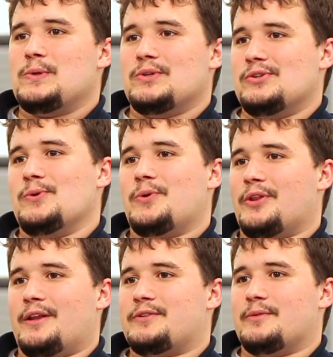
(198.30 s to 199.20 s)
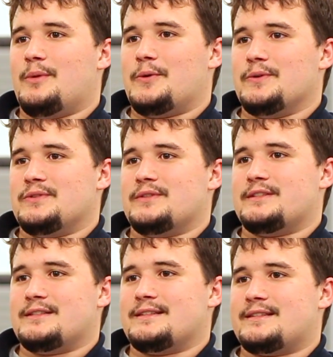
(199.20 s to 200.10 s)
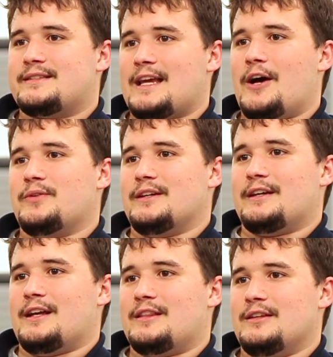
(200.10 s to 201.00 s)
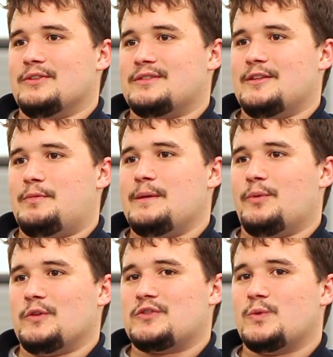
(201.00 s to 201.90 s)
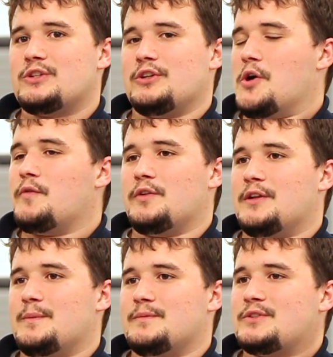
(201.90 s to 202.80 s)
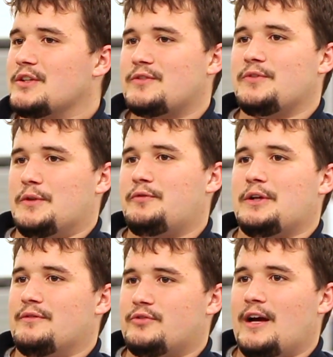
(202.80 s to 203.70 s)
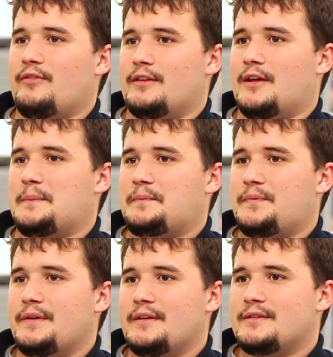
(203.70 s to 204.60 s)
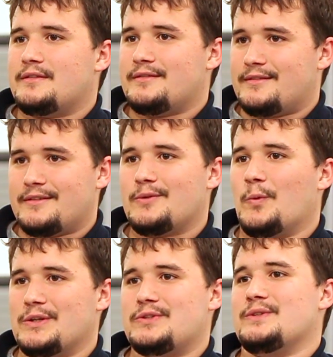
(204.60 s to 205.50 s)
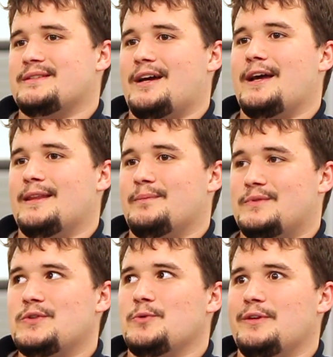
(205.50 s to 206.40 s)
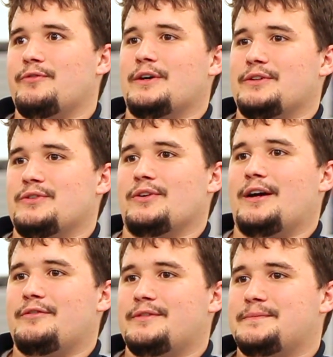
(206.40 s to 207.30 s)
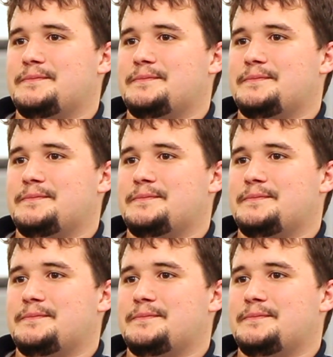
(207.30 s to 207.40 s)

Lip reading: you can do with electric motors is just astounding, and I think you'll see people switching over them just for the fun of driving them once you design them to be fun to drive.